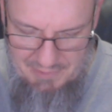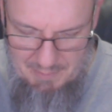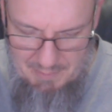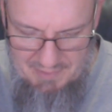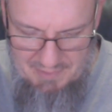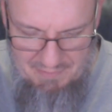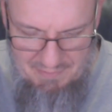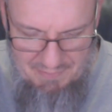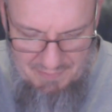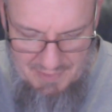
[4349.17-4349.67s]
of
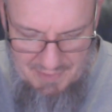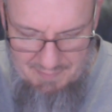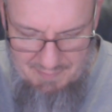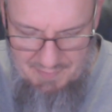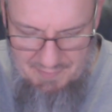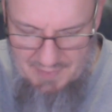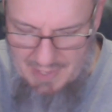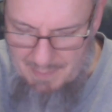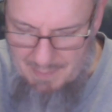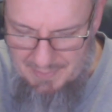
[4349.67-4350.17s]
the
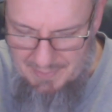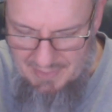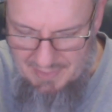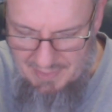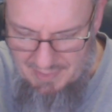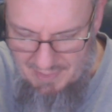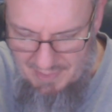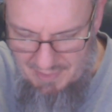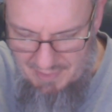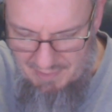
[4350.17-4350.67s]
flip-flopping
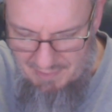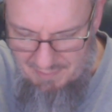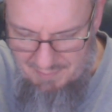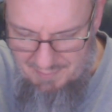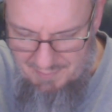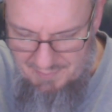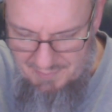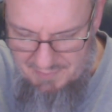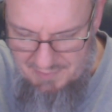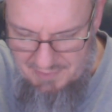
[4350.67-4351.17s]

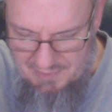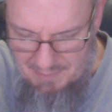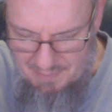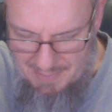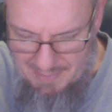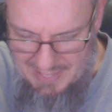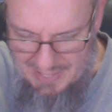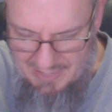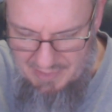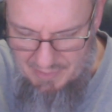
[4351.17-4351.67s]
of
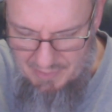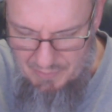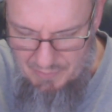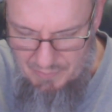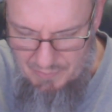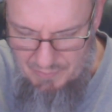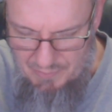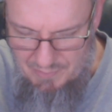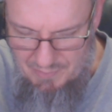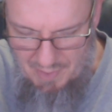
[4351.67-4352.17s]
tobacco